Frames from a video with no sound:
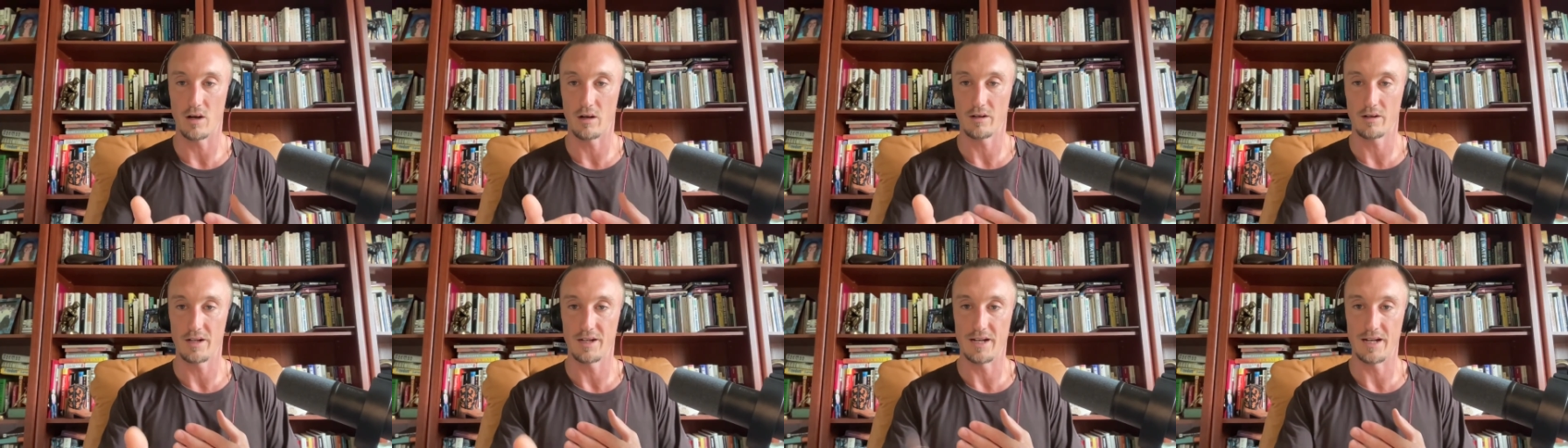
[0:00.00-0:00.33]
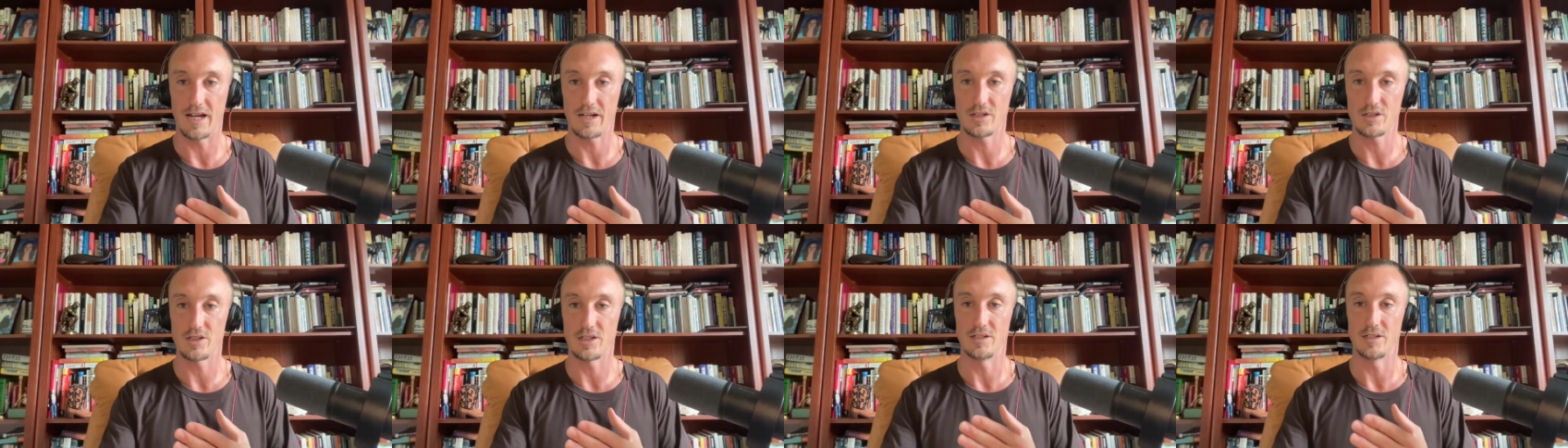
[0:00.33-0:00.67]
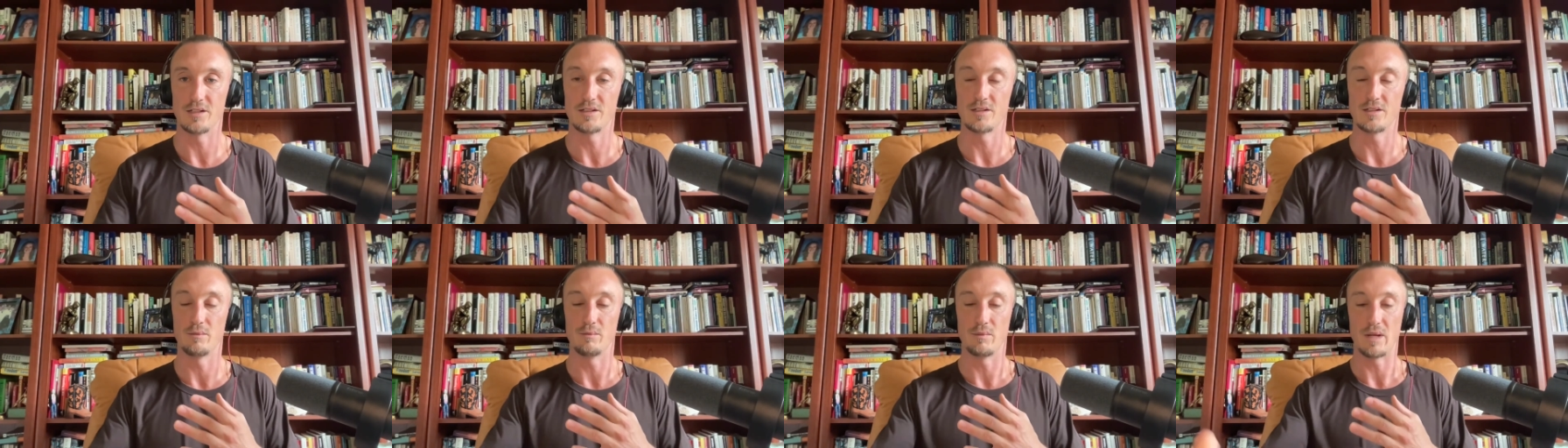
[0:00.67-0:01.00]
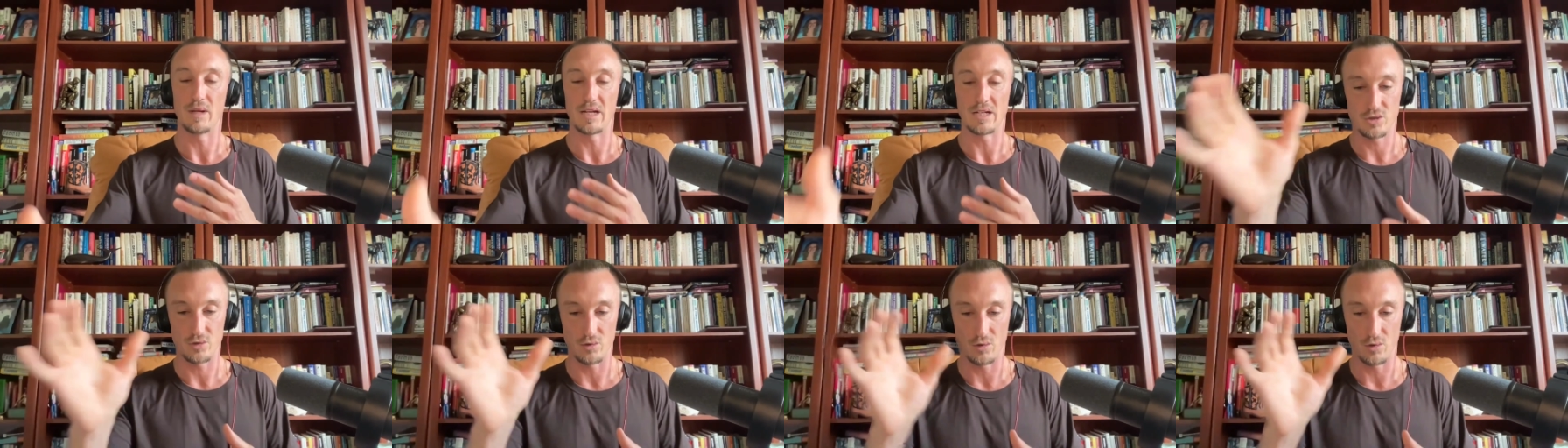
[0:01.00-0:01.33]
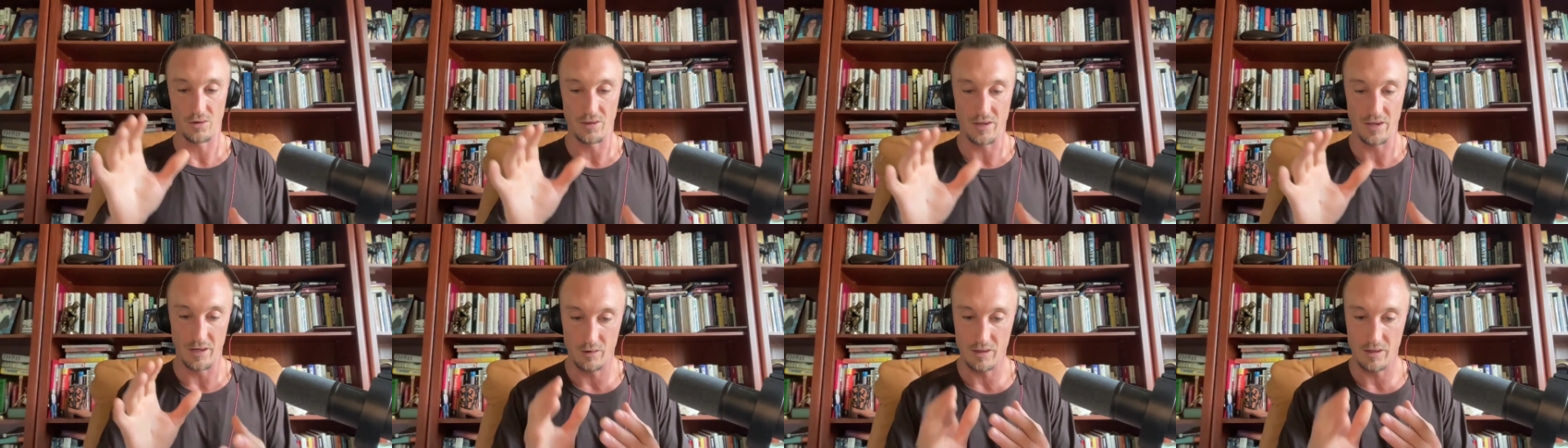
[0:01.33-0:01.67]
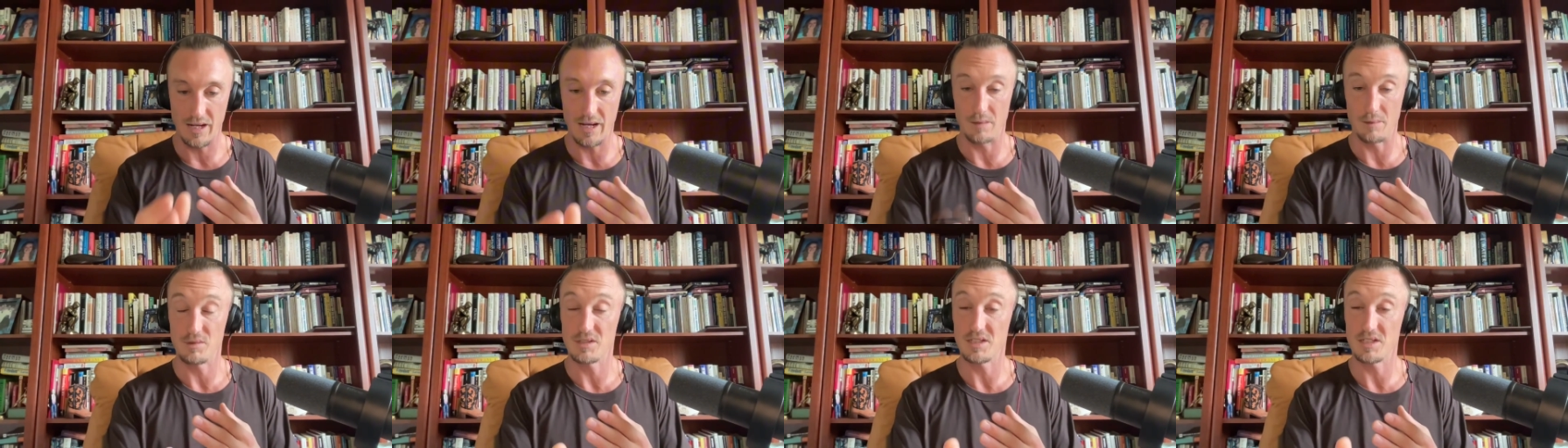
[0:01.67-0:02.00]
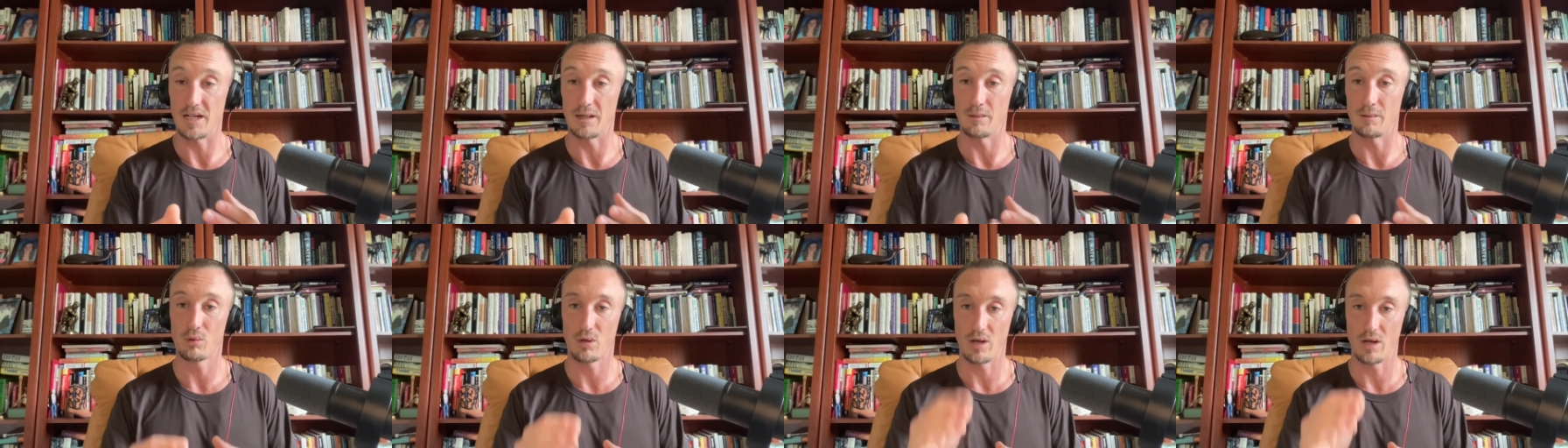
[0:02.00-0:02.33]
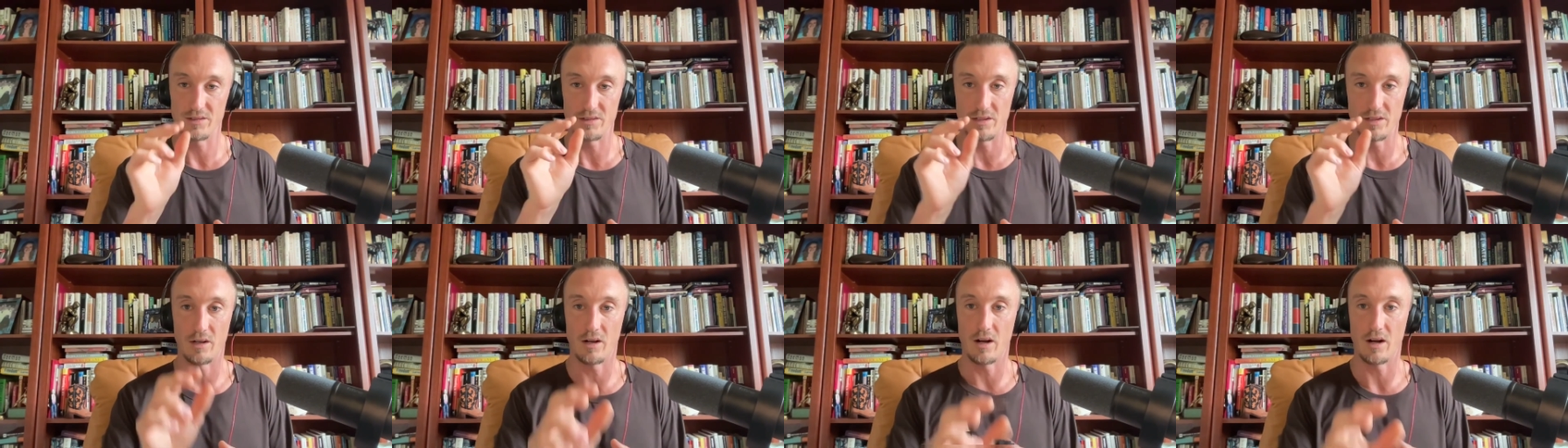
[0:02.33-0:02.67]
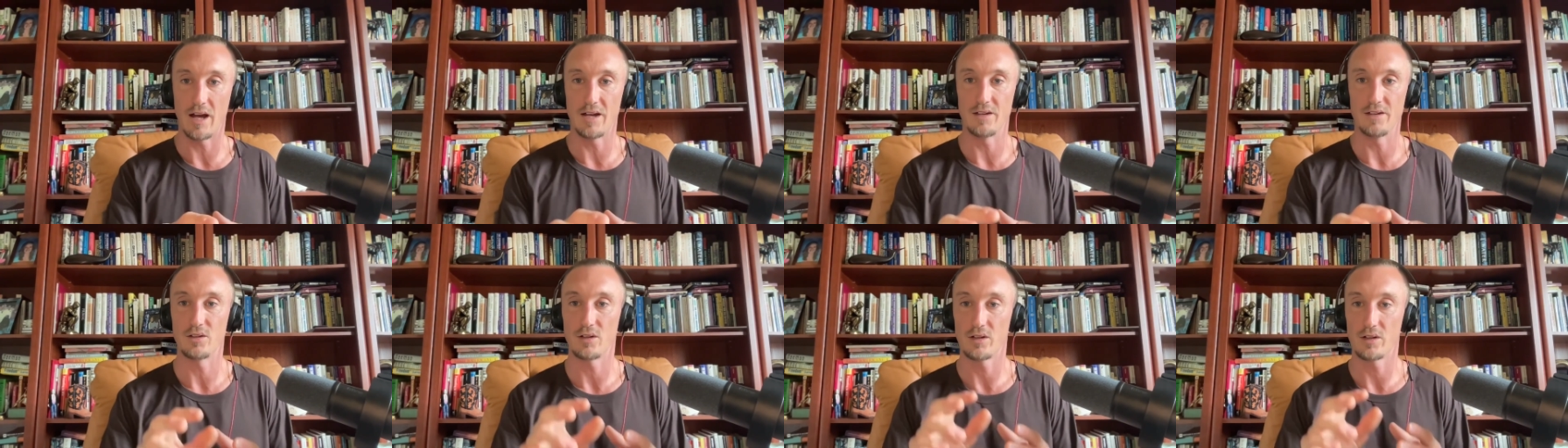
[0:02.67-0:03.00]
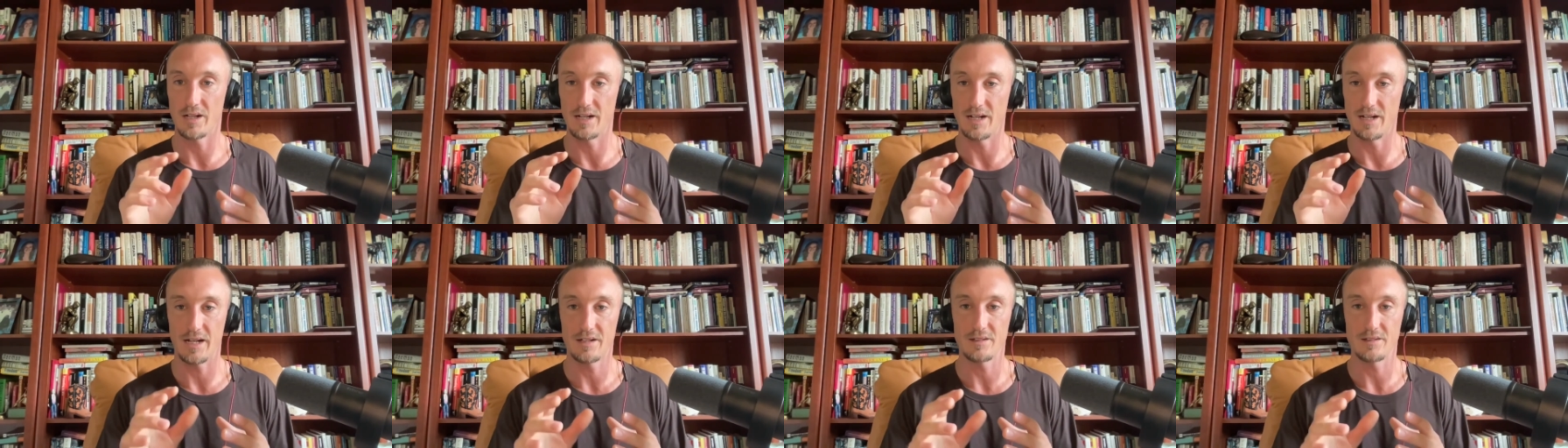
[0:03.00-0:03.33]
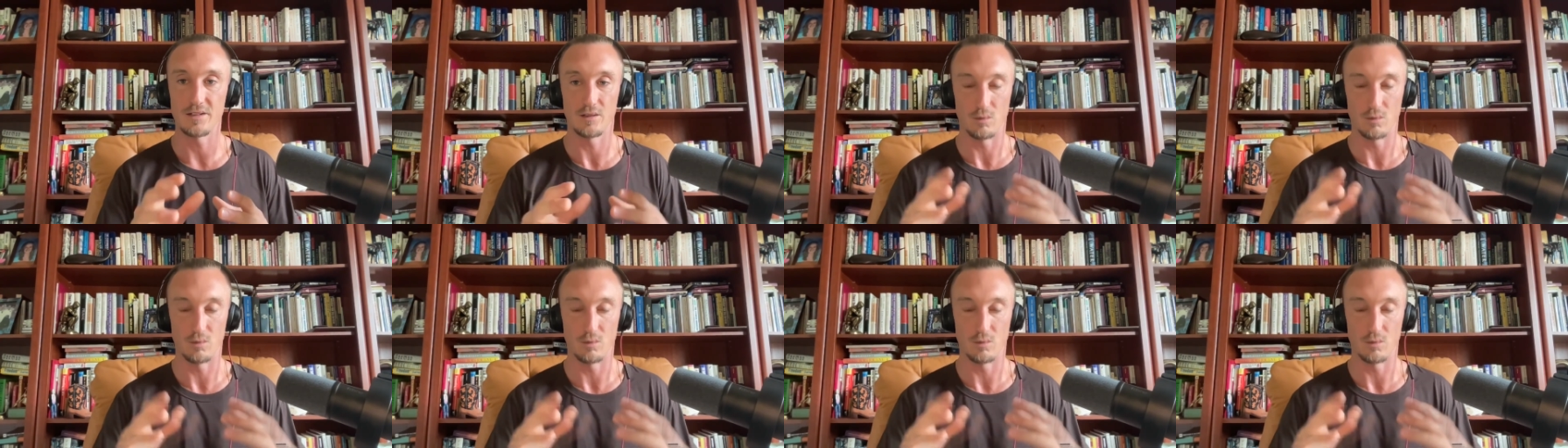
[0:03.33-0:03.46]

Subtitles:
connection, to make sure that, okay, I'm staying present. Our eyes are connected.